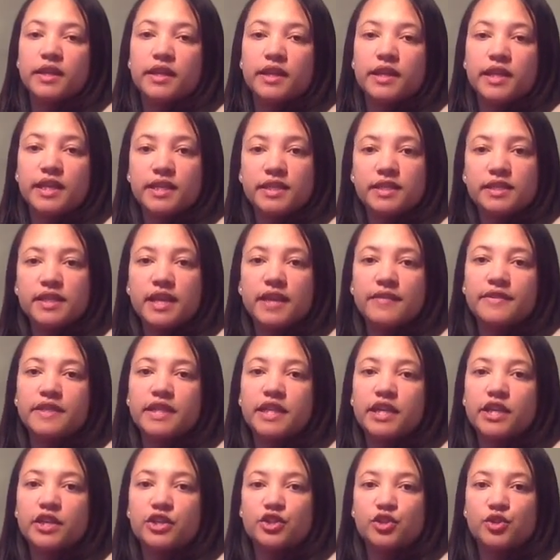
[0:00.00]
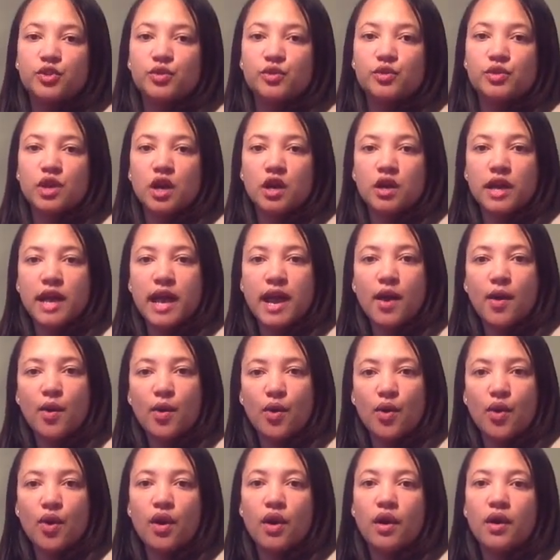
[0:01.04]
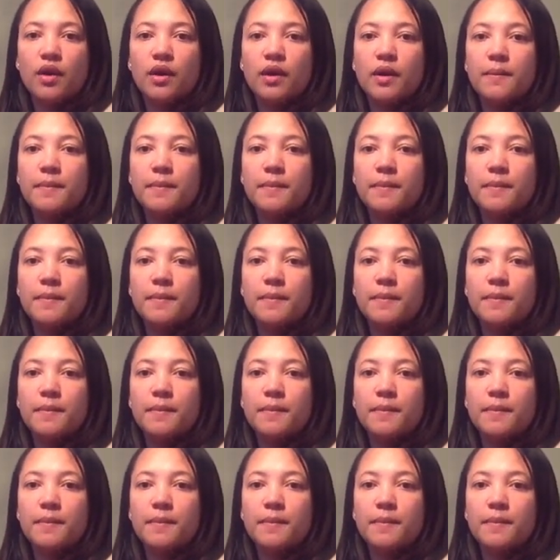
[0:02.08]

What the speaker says: These safety issues are not all,